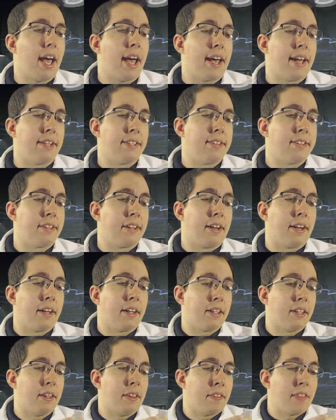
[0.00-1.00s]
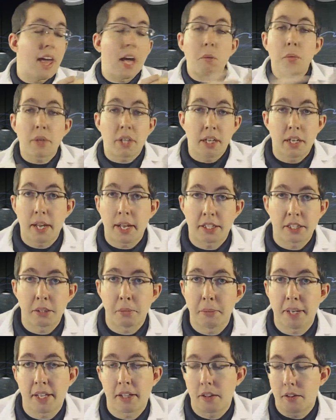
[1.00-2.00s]
And that can
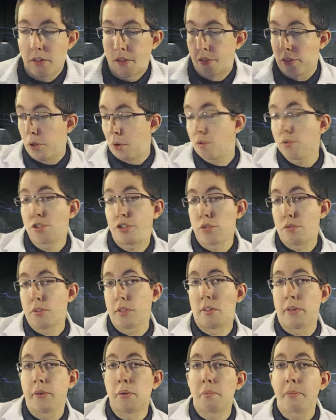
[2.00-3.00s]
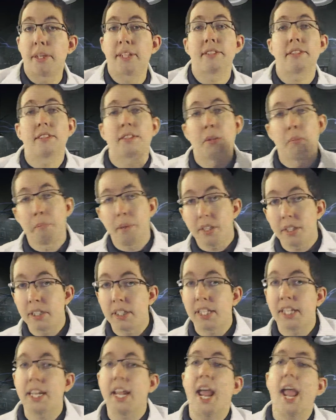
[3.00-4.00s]
actually make those dudes loot because it's
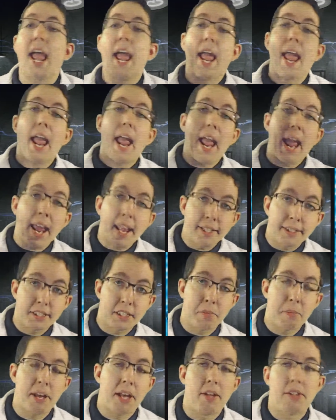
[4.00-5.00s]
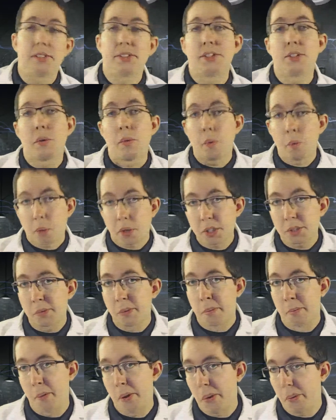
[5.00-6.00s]
ability and spell. So it
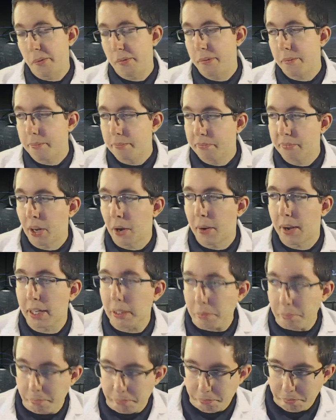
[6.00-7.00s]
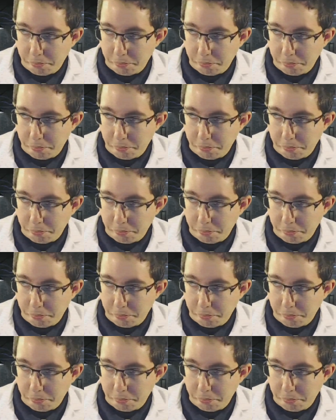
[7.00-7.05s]
works with both. All right.